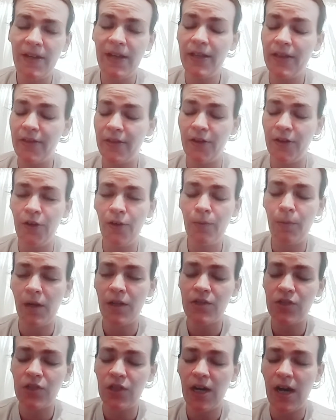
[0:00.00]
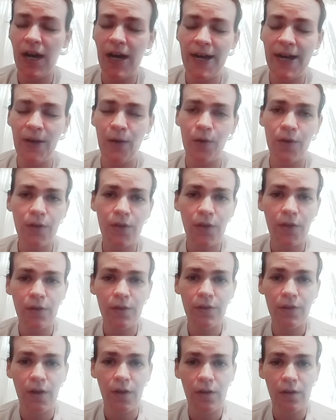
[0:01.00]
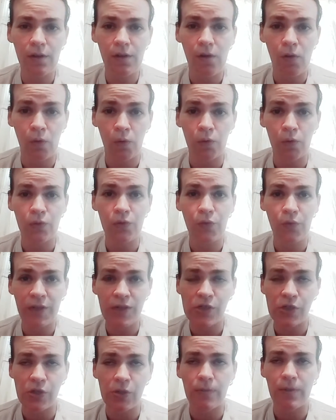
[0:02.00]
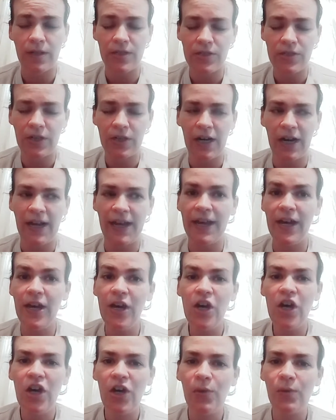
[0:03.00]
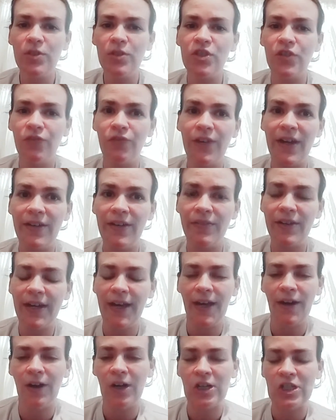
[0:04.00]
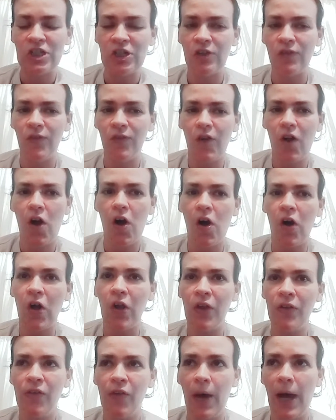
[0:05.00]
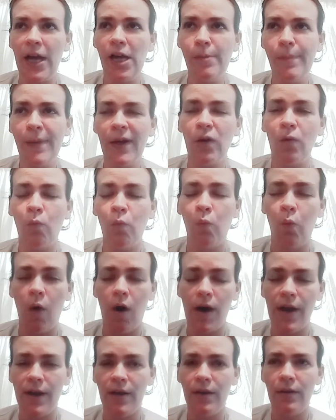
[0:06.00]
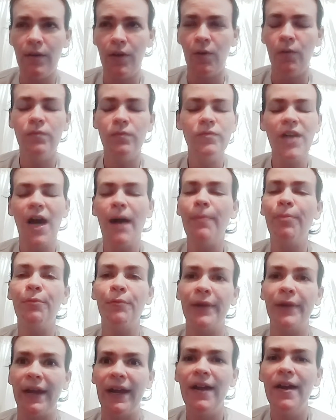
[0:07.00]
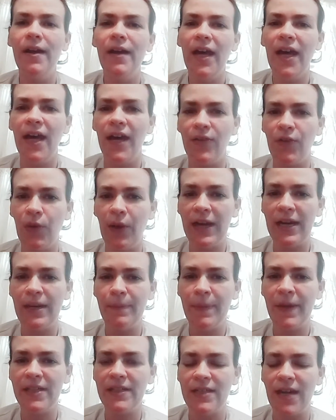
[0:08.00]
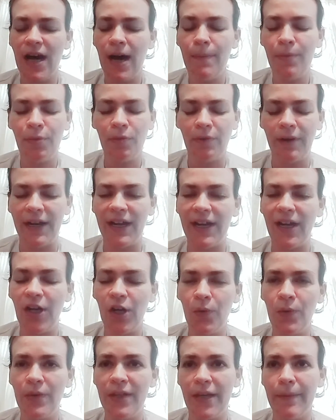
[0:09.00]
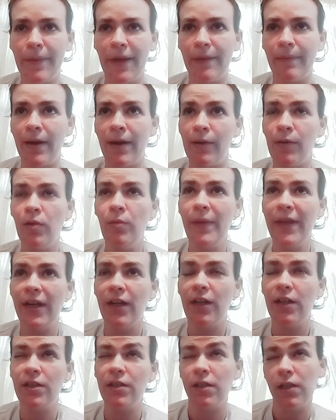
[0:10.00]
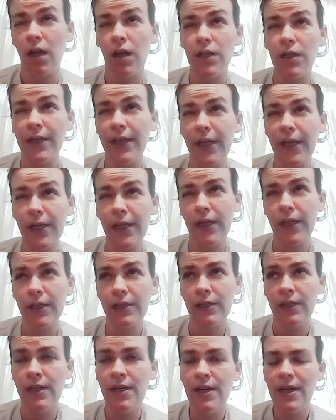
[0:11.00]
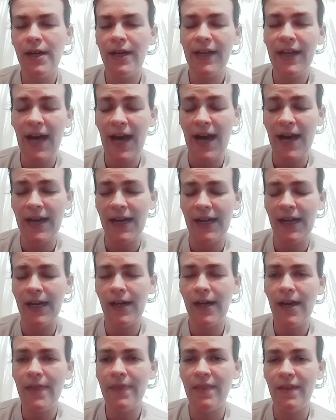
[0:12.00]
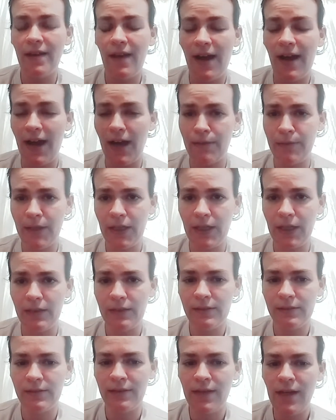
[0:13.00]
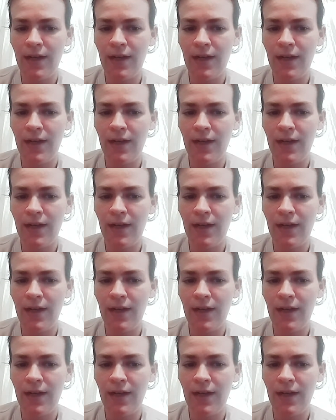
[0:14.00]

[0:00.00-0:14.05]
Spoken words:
be it the new Monster High or the old original Monster High, who was your favorite character of all? If you had to pick one, no, top three. If you had to pick top three, who would they be? Mine would be Claudine, Catty, then Abby.